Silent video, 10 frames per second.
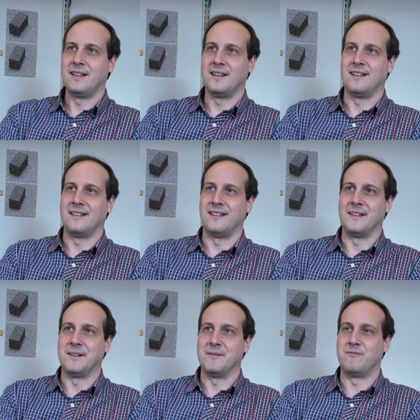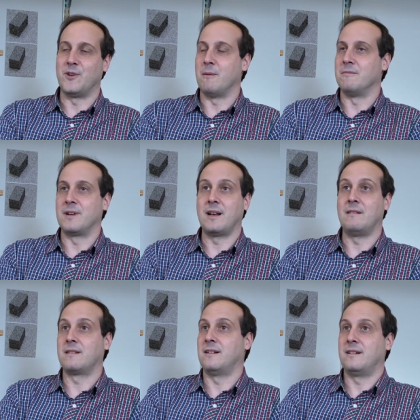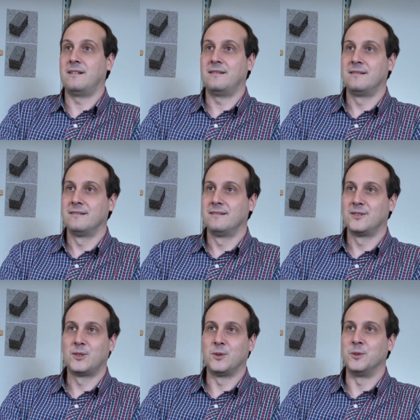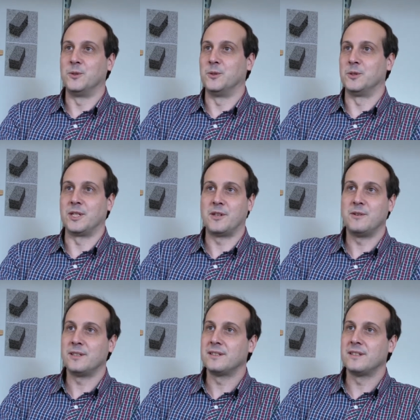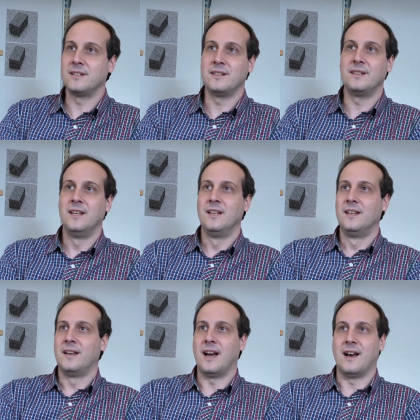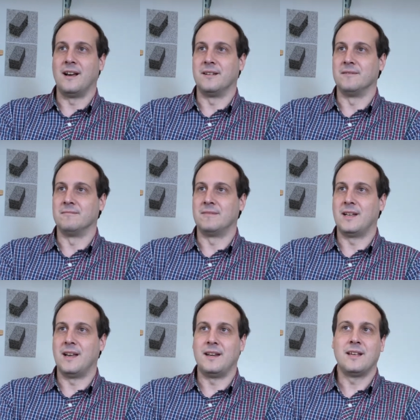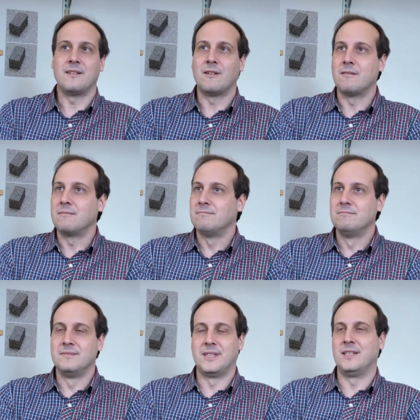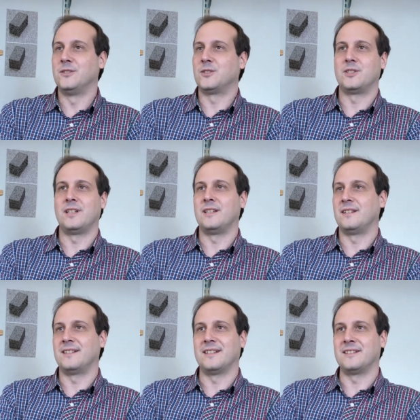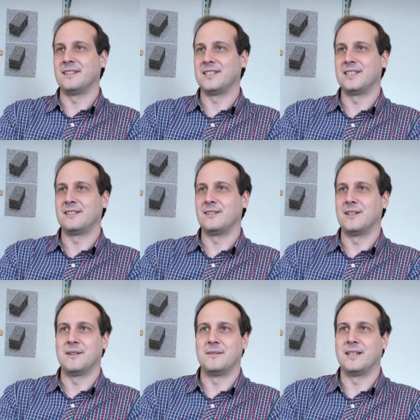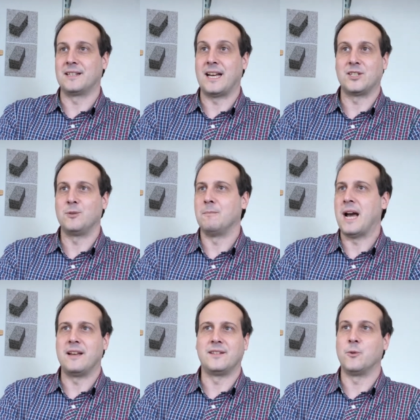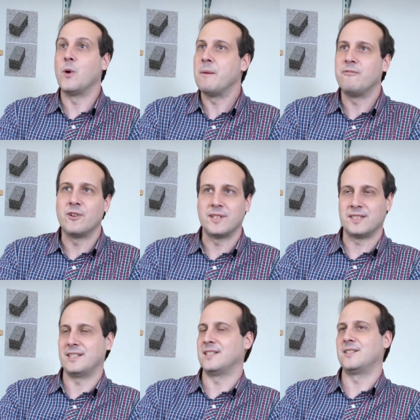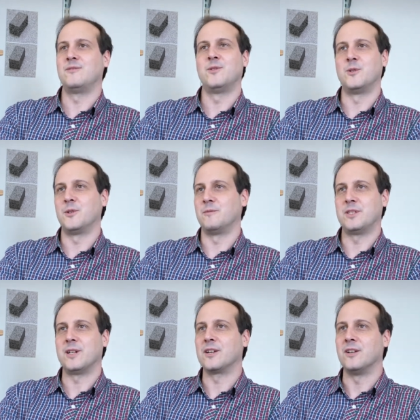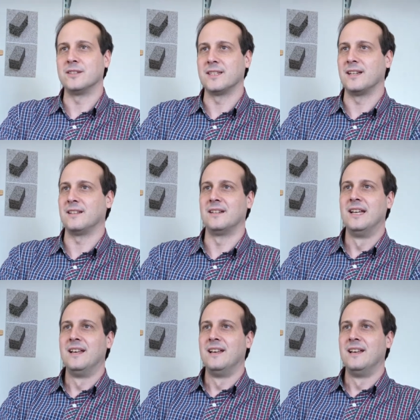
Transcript: uh, from healthcare to security and any industry that is uh, that has to mine the web, for instance, for visual content.